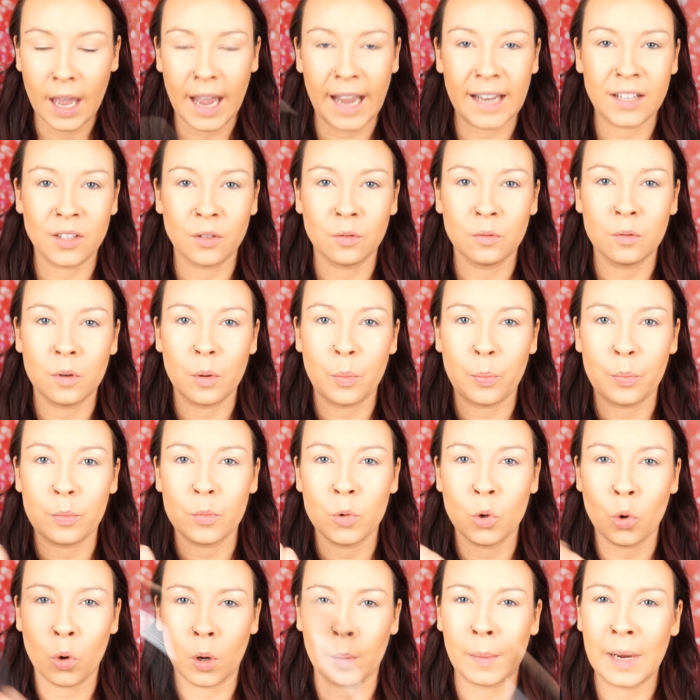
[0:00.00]
I don't
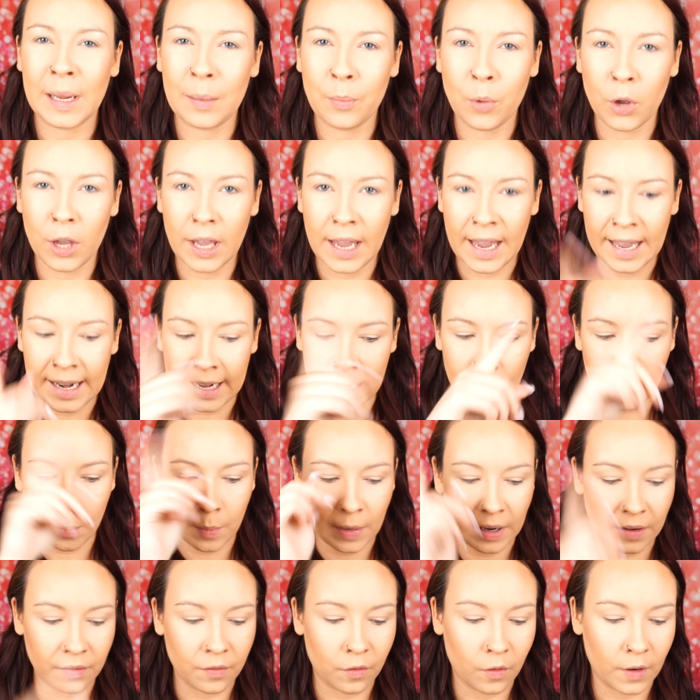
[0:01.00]
normally put any up
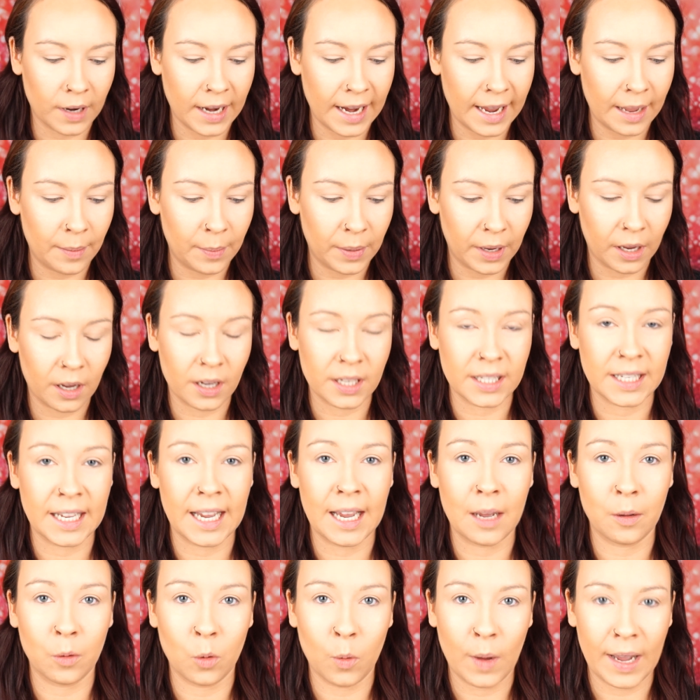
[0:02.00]
my forehead because I
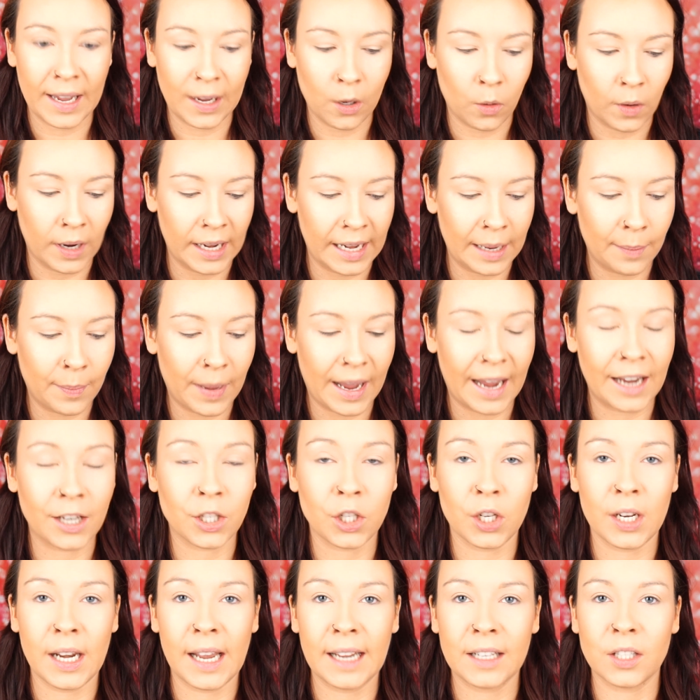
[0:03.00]
am quite oily, but I
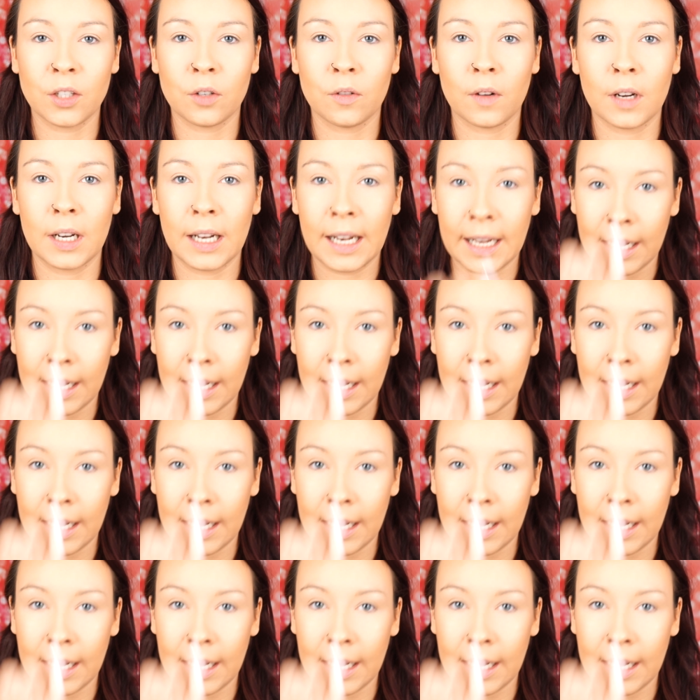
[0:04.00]
do like to run a